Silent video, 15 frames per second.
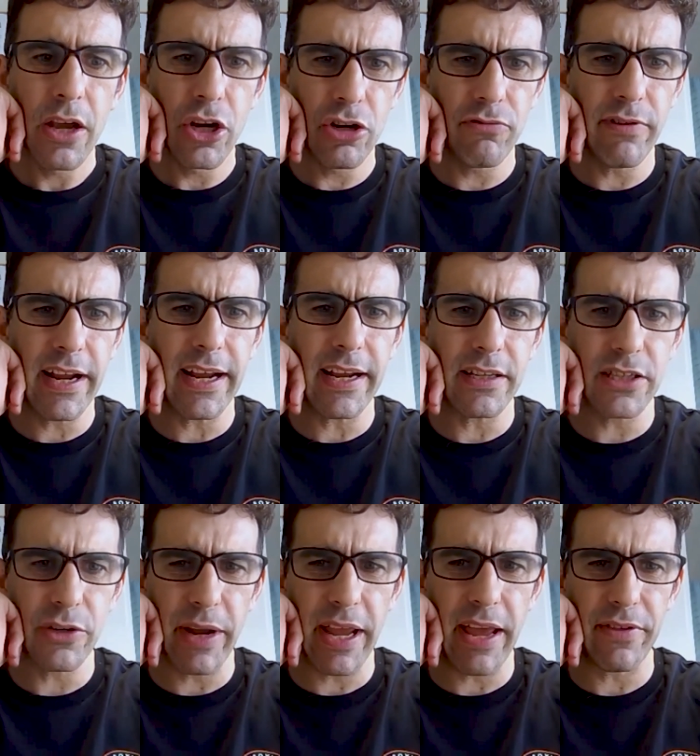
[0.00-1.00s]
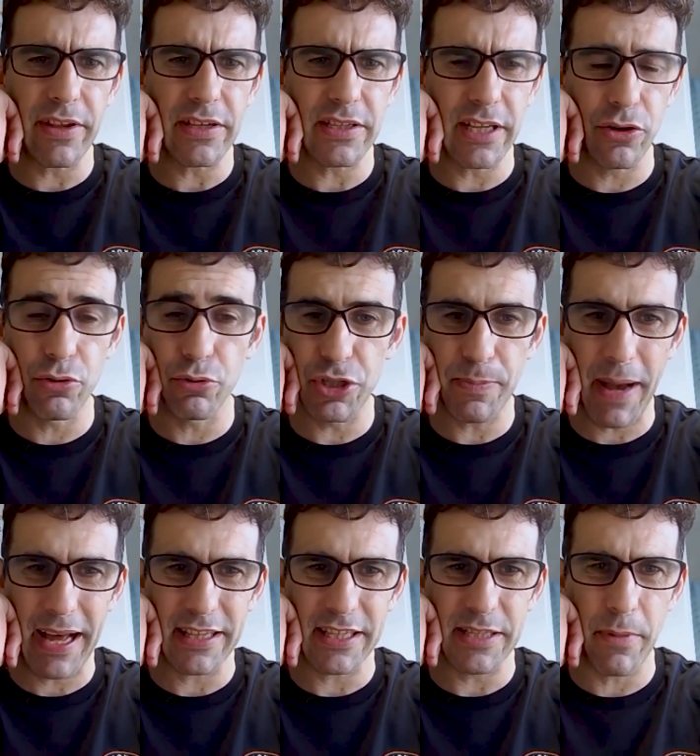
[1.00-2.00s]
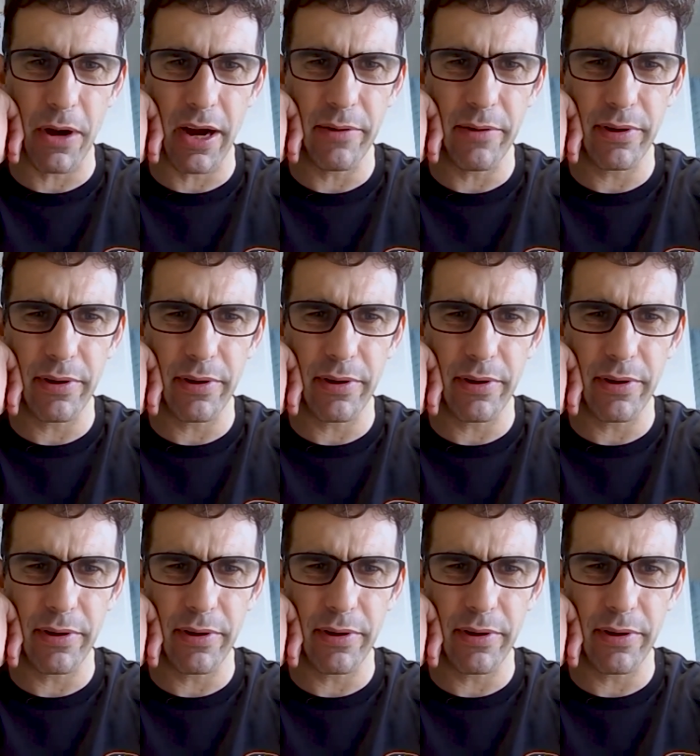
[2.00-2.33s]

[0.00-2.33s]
Correct. So we have this thing called Spartans Mind.